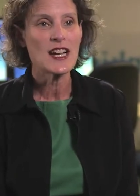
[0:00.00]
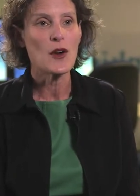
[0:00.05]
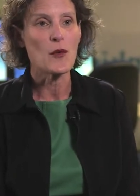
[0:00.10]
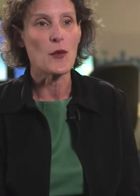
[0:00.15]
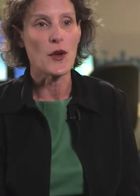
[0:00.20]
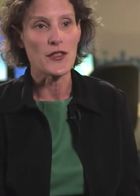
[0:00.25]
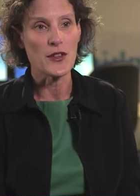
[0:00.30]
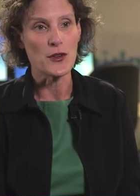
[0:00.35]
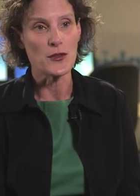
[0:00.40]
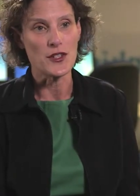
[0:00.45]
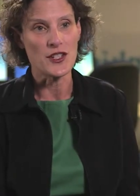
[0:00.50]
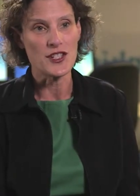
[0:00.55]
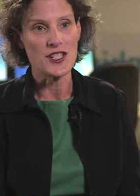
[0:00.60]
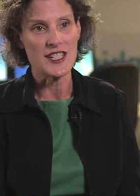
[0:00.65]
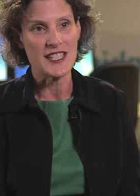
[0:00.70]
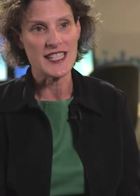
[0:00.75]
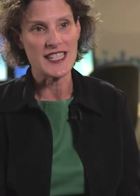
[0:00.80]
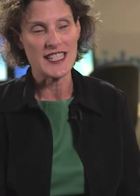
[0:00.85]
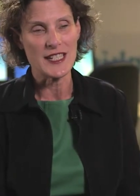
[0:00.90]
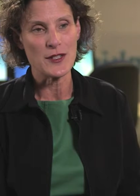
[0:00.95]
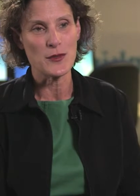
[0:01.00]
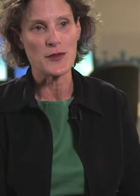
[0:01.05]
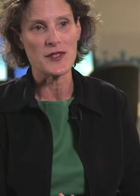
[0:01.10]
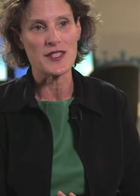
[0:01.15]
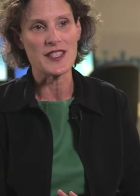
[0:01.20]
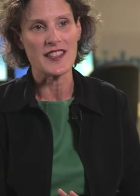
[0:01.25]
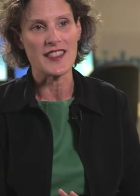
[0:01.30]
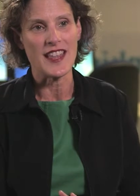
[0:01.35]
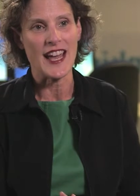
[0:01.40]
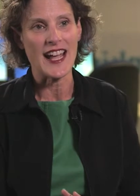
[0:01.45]
what the auditors did was
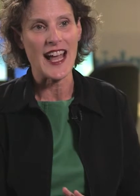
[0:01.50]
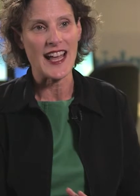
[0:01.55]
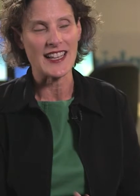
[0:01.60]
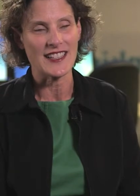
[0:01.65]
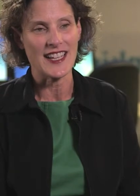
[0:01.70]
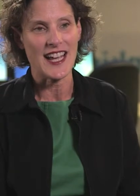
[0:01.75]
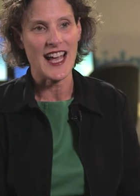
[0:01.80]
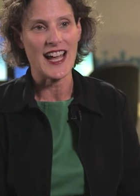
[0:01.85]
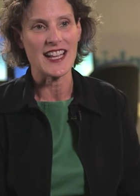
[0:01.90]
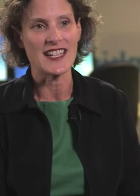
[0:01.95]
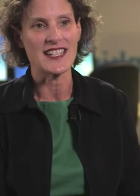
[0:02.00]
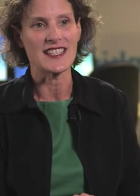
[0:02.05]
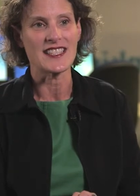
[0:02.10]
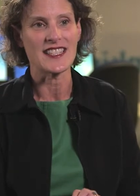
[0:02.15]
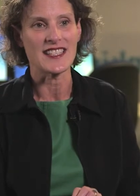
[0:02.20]
that they allocated